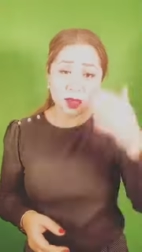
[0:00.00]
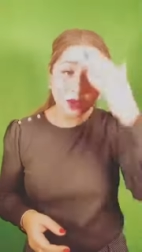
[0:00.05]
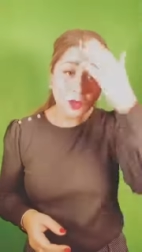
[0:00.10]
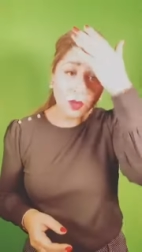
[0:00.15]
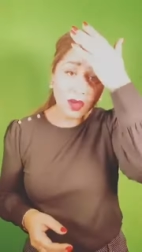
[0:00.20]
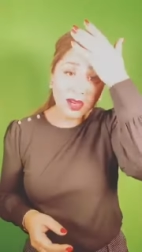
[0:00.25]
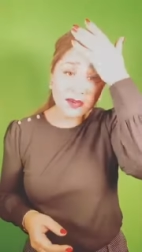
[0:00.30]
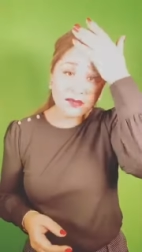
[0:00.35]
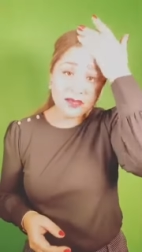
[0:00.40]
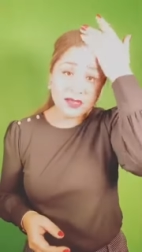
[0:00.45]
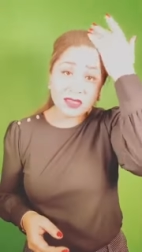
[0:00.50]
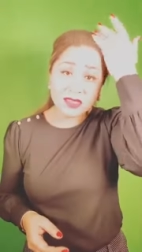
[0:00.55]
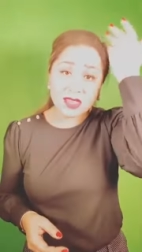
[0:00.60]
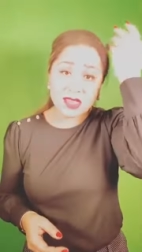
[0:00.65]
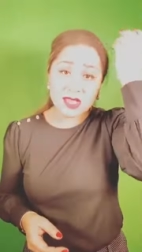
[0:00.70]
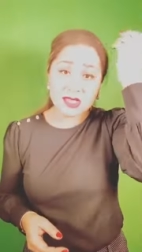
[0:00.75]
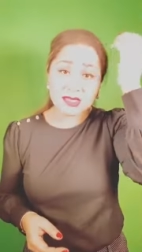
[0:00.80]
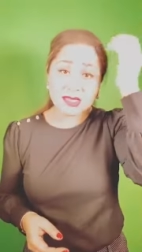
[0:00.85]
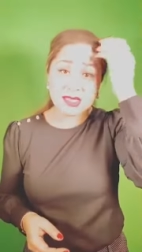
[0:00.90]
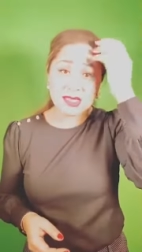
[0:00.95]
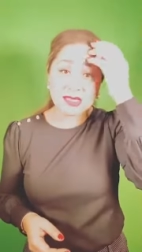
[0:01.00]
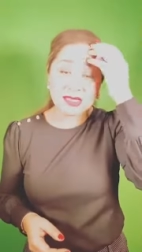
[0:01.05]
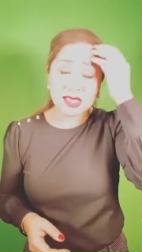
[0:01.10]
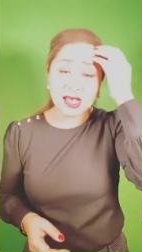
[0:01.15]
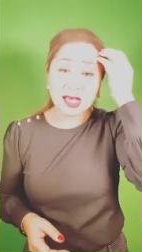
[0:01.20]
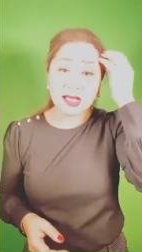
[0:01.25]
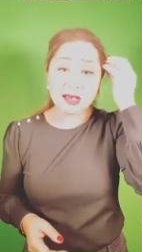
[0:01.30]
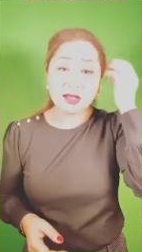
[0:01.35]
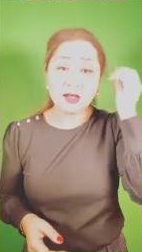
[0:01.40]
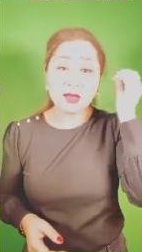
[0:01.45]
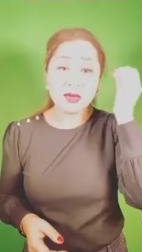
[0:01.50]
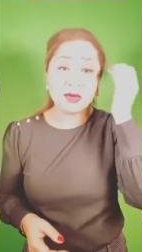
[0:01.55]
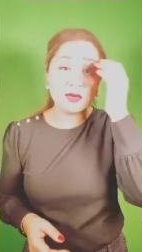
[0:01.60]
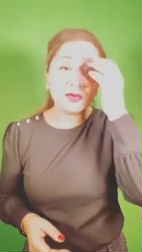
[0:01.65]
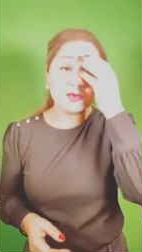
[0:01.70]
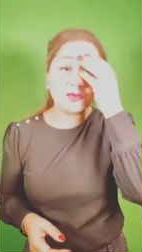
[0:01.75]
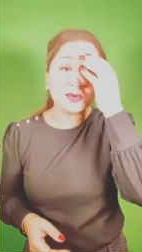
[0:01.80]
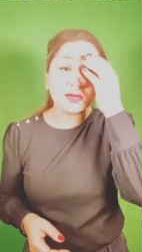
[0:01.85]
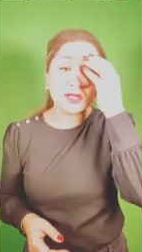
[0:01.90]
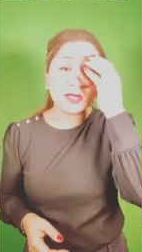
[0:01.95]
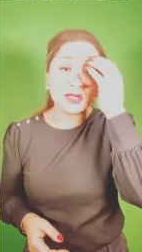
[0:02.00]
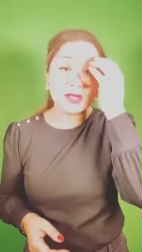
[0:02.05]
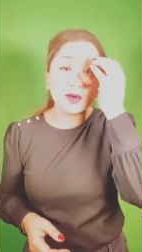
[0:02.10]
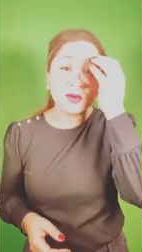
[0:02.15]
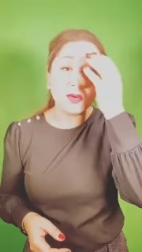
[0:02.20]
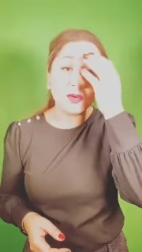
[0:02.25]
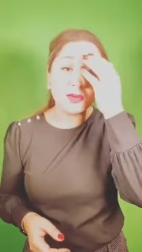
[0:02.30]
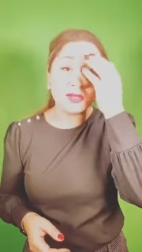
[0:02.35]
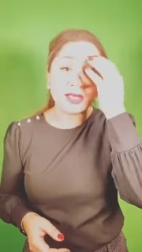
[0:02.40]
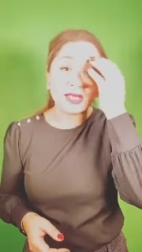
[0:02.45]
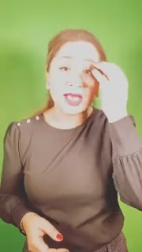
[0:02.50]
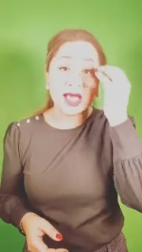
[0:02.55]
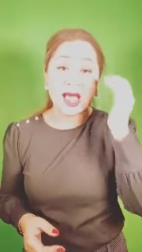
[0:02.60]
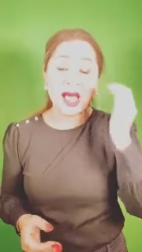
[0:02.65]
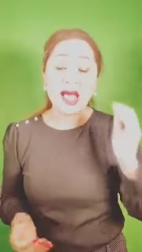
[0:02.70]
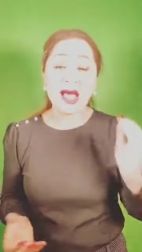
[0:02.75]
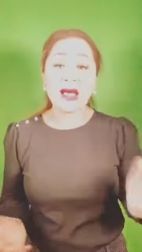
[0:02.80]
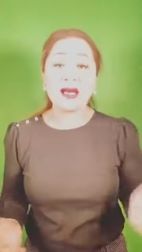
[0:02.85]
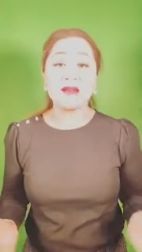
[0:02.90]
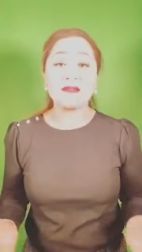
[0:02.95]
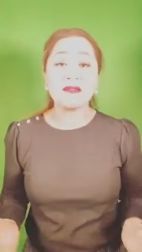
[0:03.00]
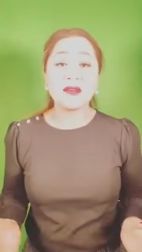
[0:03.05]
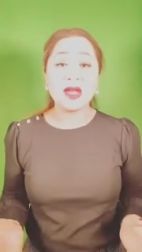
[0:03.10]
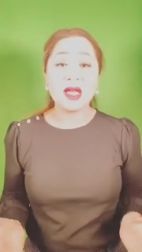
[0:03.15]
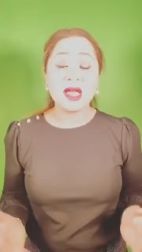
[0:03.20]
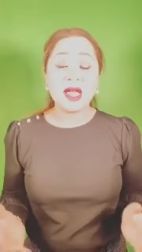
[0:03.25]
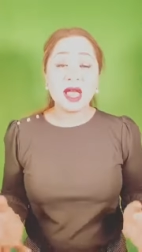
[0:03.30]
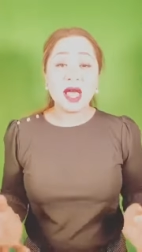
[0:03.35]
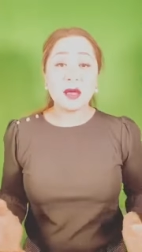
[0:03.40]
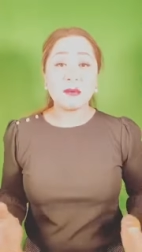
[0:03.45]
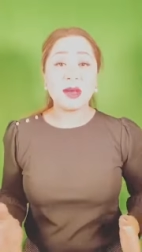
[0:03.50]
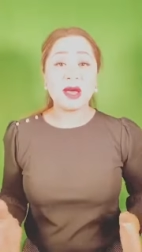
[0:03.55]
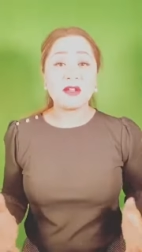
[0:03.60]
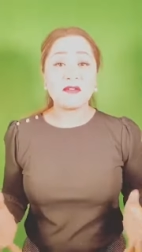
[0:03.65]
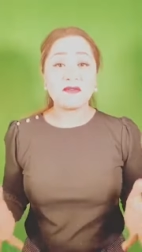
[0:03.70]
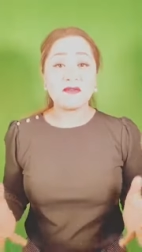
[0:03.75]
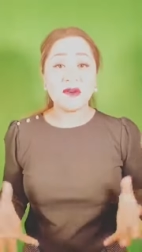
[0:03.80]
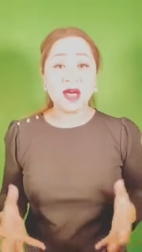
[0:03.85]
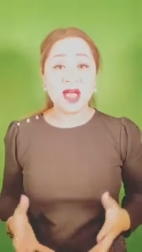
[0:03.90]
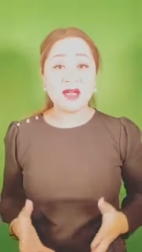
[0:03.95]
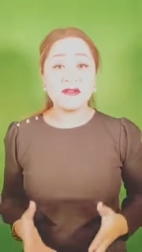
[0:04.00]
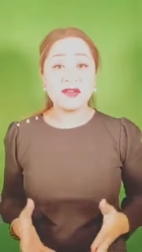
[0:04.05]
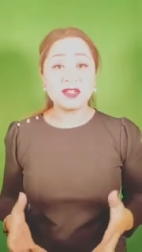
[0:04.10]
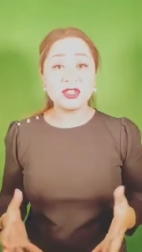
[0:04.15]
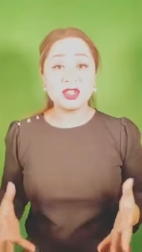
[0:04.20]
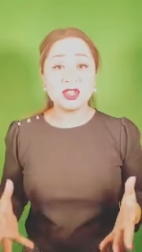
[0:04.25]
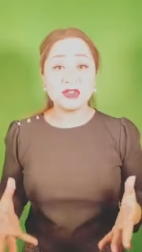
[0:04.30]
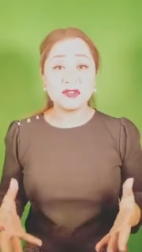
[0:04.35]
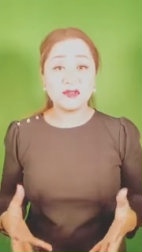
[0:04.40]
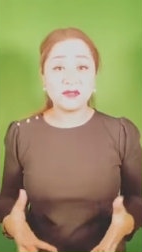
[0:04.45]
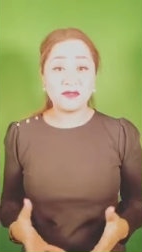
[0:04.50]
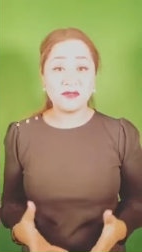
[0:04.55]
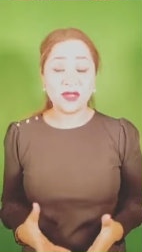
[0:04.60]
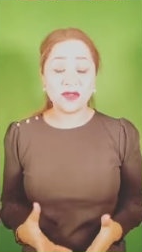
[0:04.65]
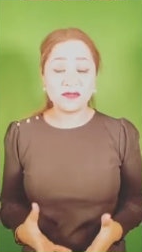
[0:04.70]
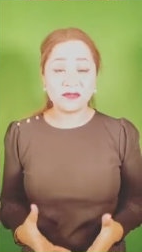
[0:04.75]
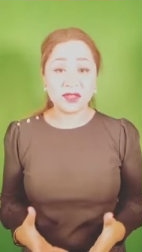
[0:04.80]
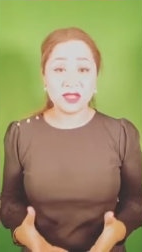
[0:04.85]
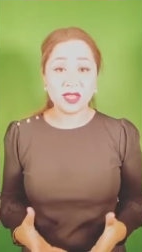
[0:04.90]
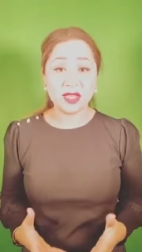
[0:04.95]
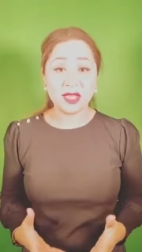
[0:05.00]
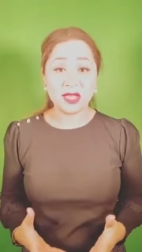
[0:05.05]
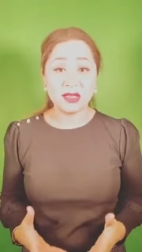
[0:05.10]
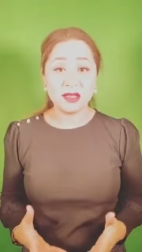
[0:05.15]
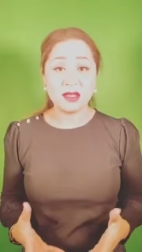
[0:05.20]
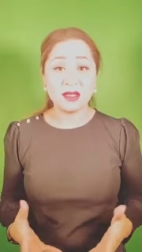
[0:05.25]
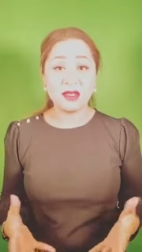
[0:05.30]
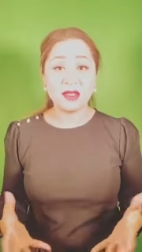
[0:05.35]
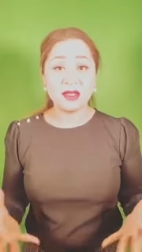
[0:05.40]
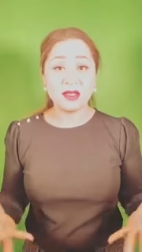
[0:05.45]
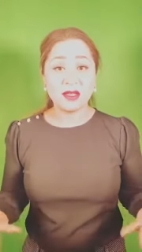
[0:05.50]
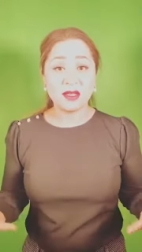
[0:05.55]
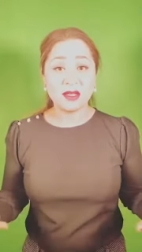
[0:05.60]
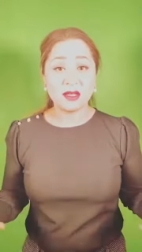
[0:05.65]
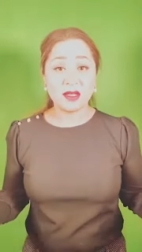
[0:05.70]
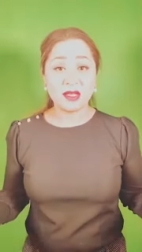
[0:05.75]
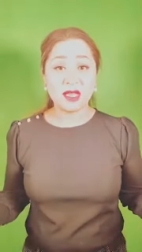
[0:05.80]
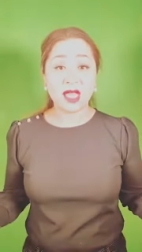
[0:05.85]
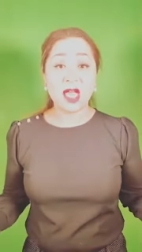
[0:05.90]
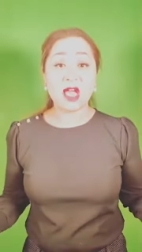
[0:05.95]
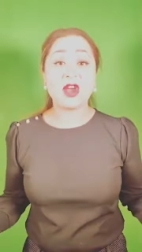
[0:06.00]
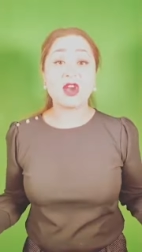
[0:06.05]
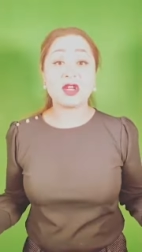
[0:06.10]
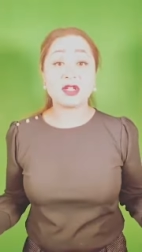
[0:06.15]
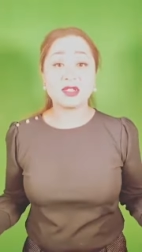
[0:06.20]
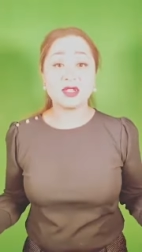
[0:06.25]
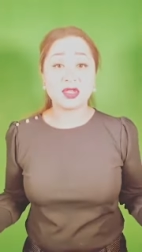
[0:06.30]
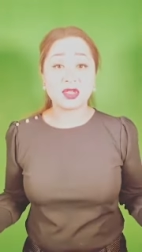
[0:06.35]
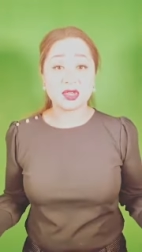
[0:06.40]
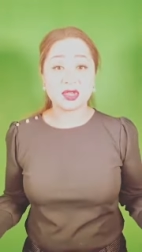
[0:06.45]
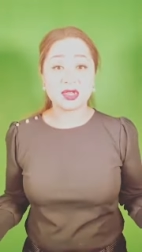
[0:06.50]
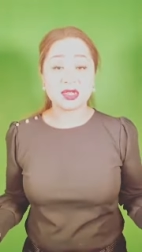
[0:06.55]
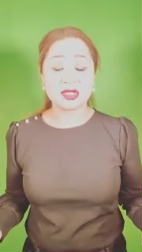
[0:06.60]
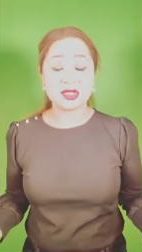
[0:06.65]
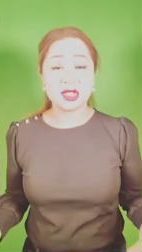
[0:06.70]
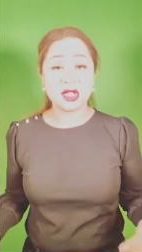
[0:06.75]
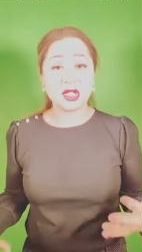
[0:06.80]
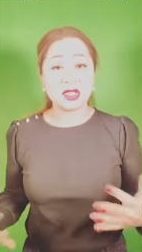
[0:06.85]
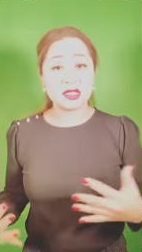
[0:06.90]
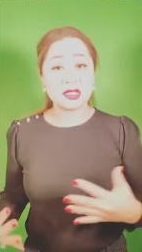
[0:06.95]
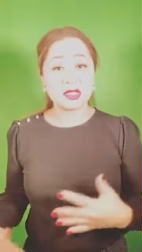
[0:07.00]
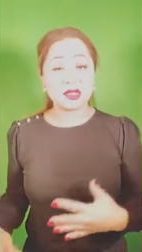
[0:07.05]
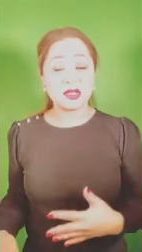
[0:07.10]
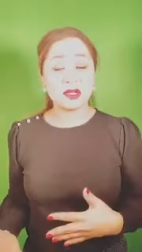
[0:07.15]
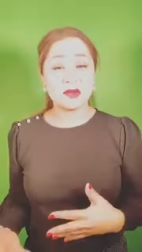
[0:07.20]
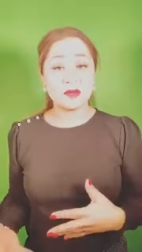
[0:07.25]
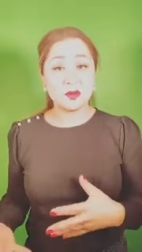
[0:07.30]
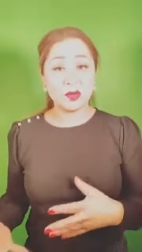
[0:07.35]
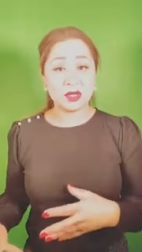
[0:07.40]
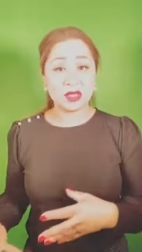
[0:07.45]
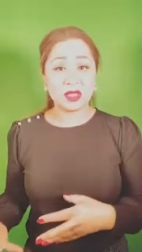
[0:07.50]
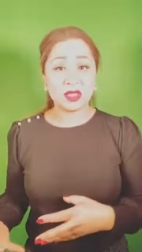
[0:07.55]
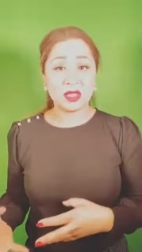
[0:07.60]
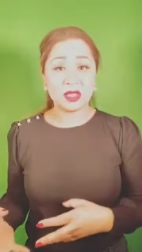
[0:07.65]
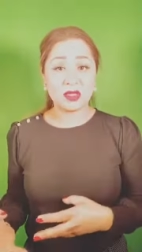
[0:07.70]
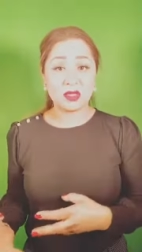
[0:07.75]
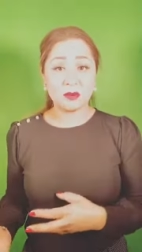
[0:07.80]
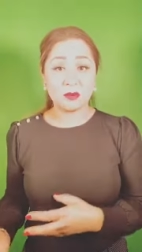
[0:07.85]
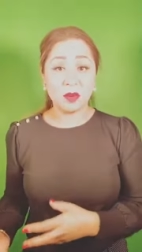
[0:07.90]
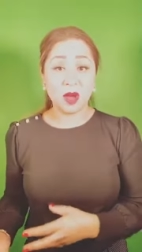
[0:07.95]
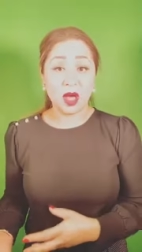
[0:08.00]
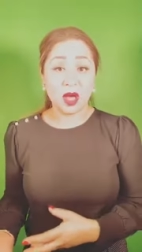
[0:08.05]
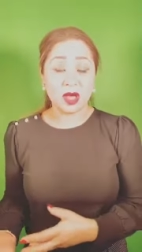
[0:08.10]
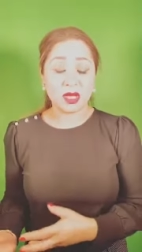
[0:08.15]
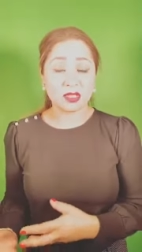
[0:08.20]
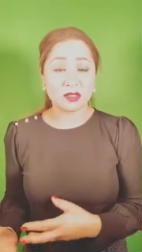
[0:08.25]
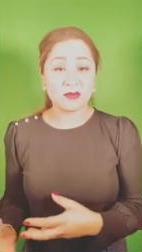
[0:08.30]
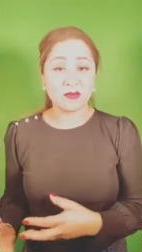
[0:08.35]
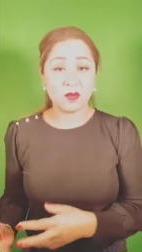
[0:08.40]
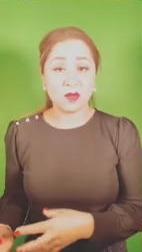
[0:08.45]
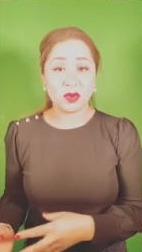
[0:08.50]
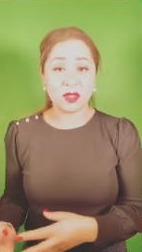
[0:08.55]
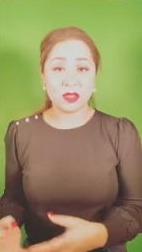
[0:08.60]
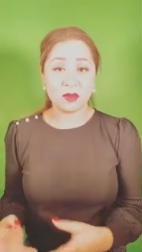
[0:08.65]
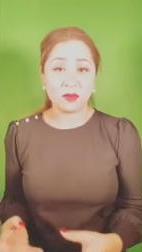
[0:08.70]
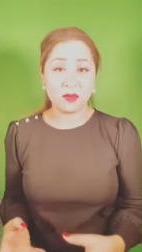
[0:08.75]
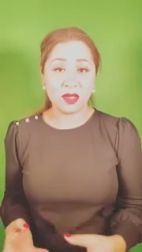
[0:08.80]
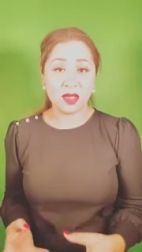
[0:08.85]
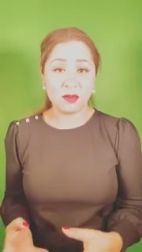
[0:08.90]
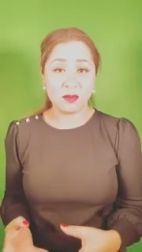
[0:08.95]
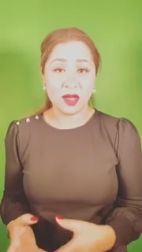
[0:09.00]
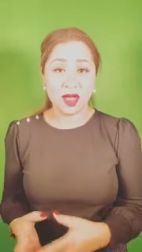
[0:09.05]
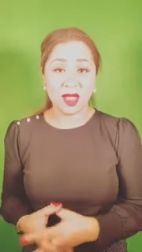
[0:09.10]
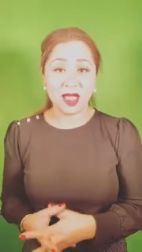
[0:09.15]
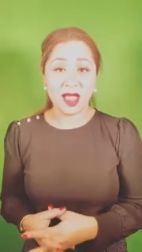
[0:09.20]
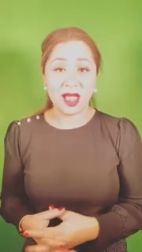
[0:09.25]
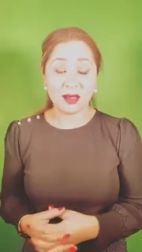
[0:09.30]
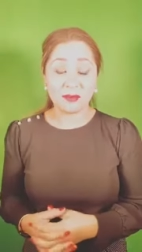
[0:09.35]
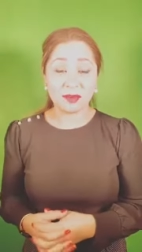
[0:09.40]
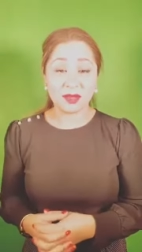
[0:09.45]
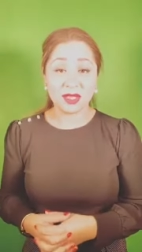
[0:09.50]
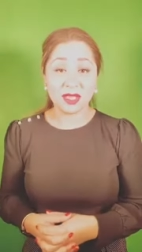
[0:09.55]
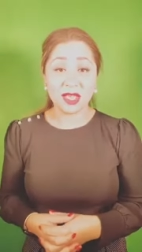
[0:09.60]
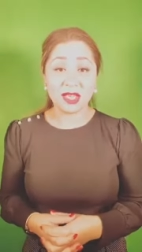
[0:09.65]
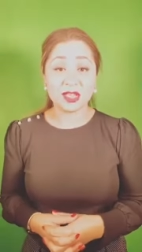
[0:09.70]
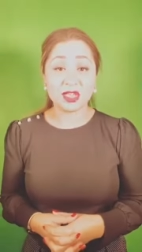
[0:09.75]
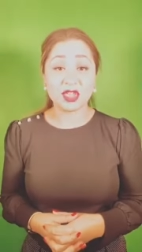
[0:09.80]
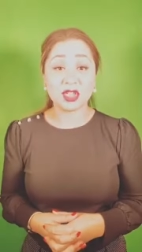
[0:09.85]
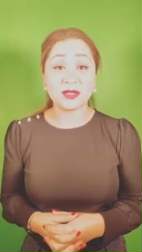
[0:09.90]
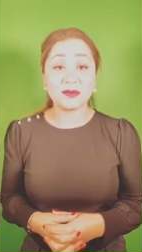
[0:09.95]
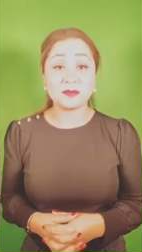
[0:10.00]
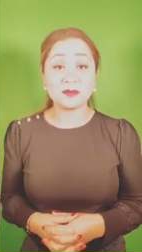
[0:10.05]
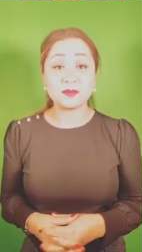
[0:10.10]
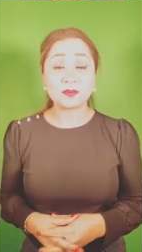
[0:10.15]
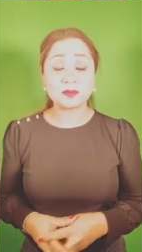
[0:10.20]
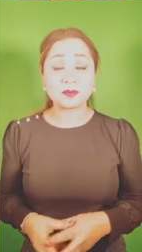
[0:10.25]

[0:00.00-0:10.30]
One of the things is that you really only have about 550 characters within the box for the PMI application.